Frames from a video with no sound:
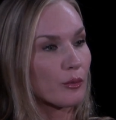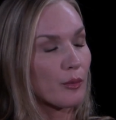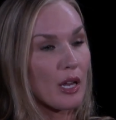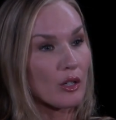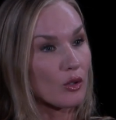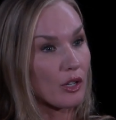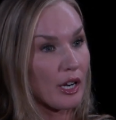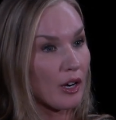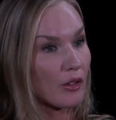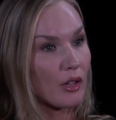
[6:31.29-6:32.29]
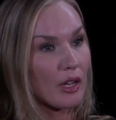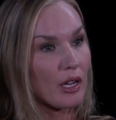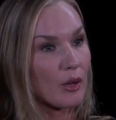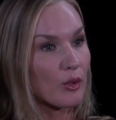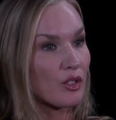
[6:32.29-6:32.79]
medical care that
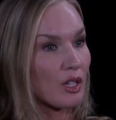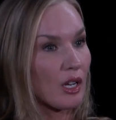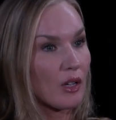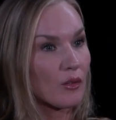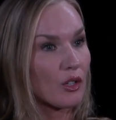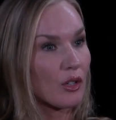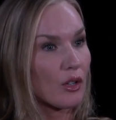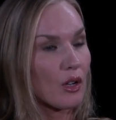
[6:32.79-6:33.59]
he received,